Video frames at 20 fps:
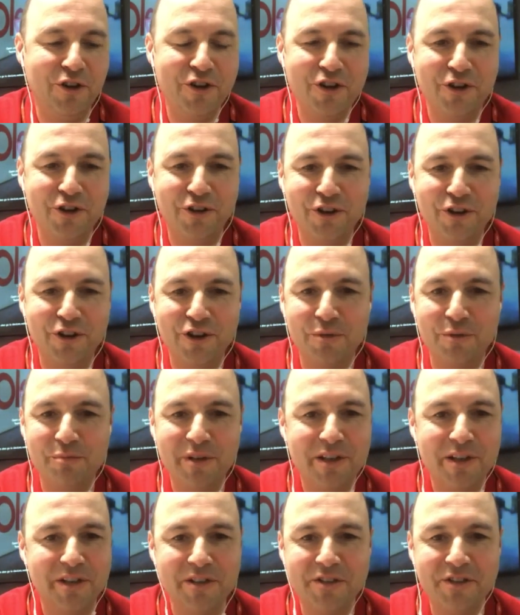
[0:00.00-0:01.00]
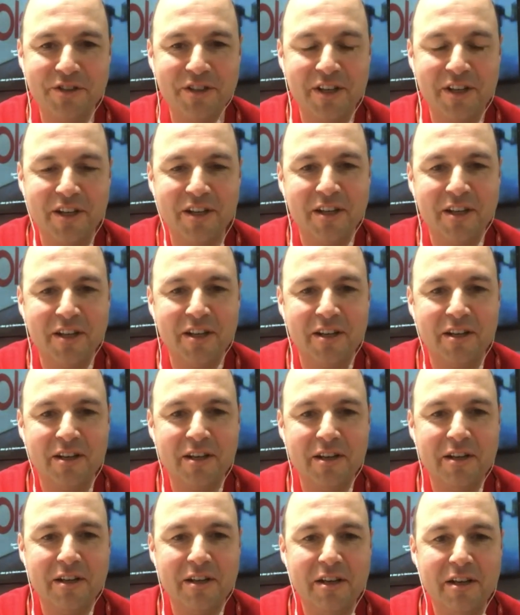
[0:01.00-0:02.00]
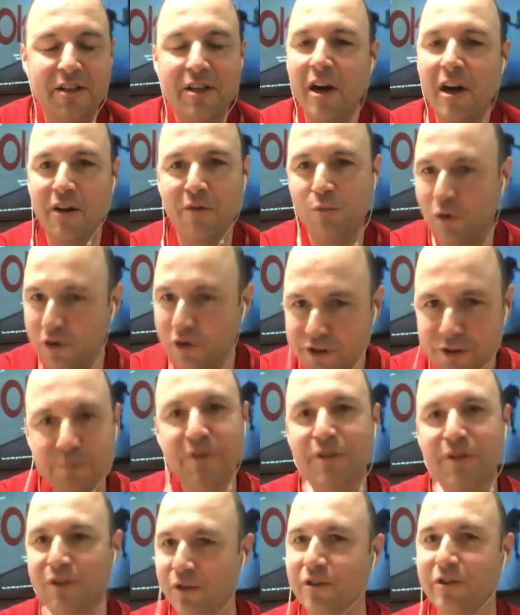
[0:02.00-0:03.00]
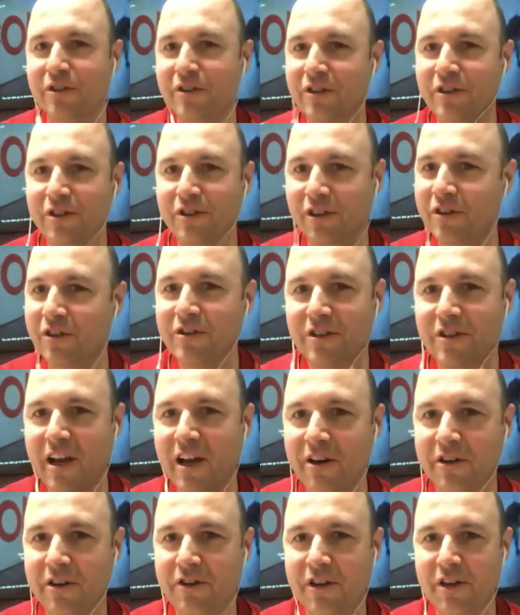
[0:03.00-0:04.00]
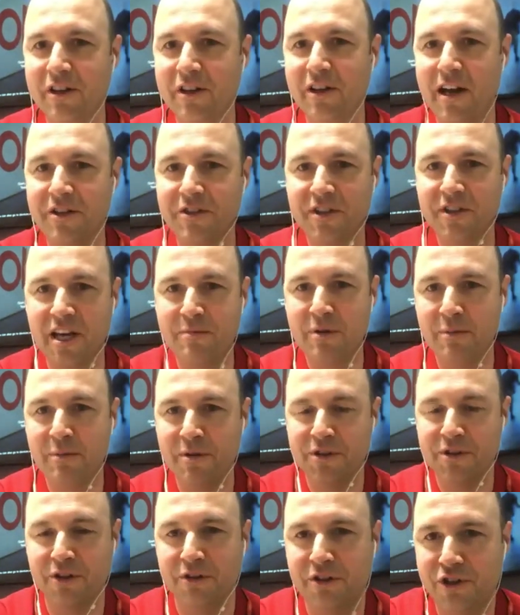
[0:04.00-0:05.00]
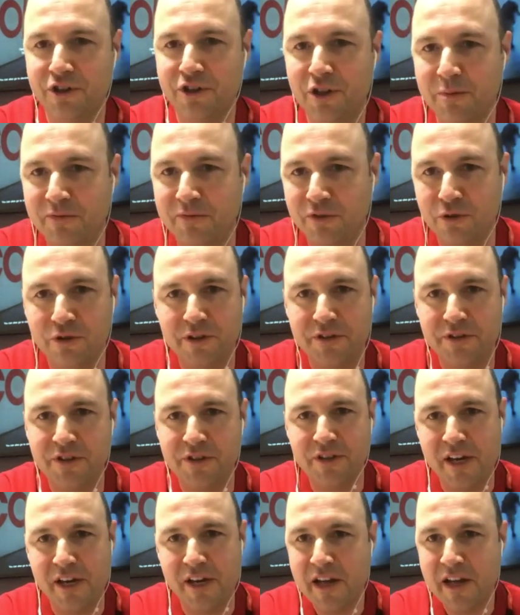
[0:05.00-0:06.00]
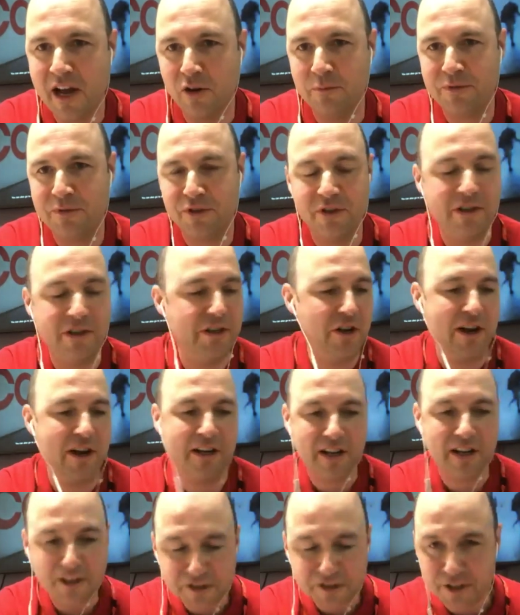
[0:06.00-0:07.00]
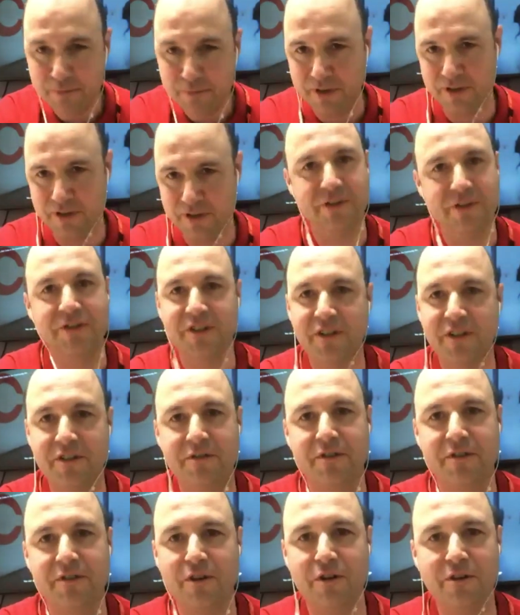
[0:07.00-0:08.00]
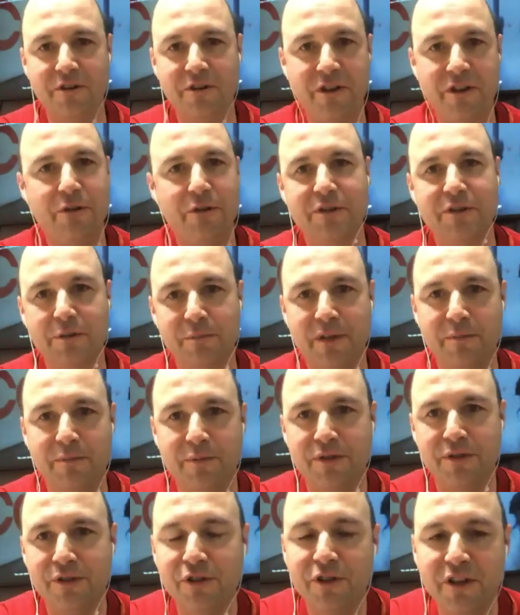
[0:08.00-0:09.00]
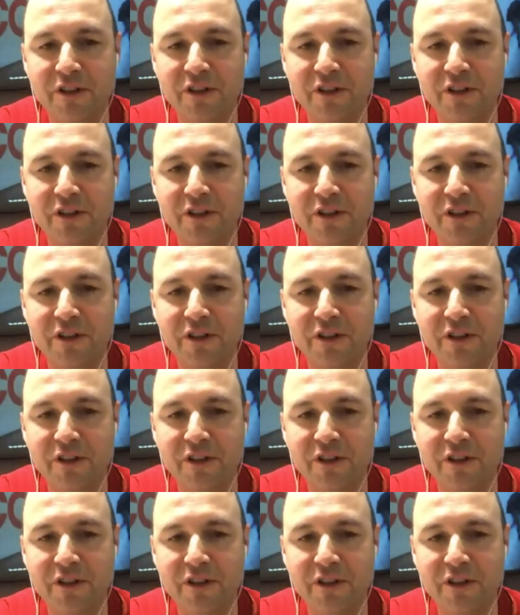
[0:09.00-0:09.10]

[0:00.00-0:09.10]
early on because it kind of was absurd, you know, and I think our team members on the shop floor could see how absurd, you know, our customers could see the whole thing was a bit absurd,